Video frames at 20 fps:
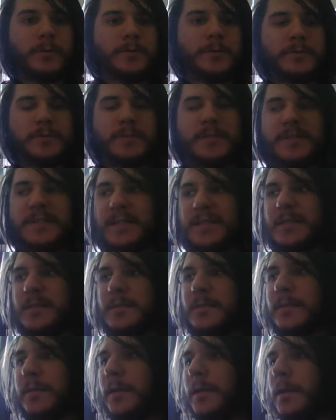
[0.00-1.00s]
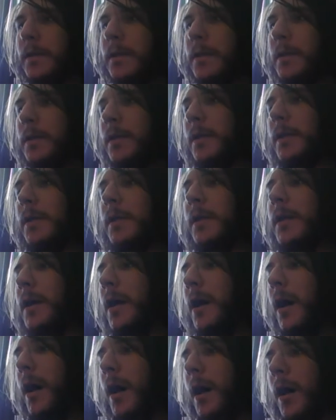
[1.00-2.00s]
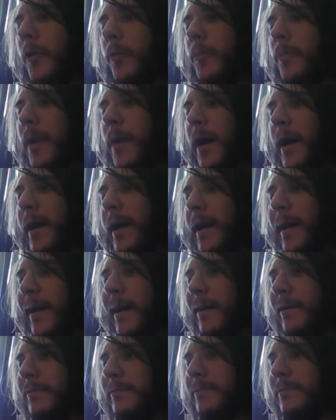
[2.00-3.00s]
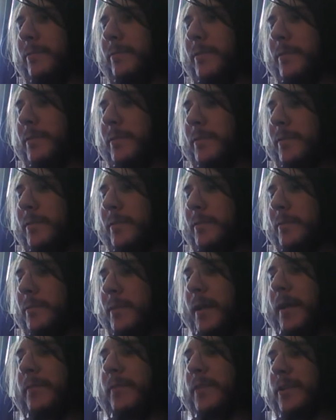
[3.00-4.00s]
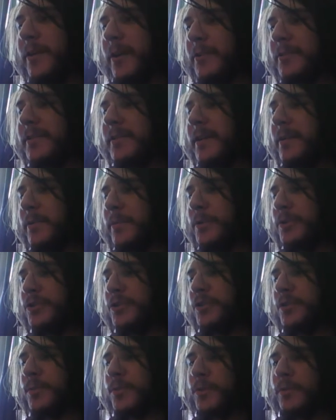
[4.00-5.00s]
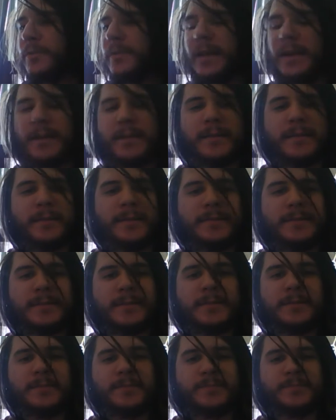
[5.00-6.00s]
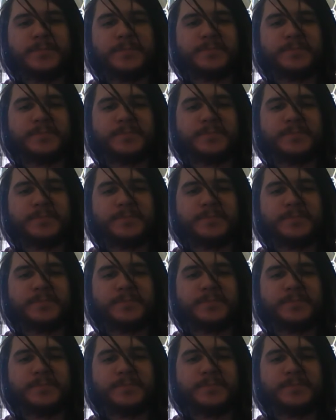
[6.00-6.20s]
because those exist. I have the Dark Side Dimensions movie, and I think that's it.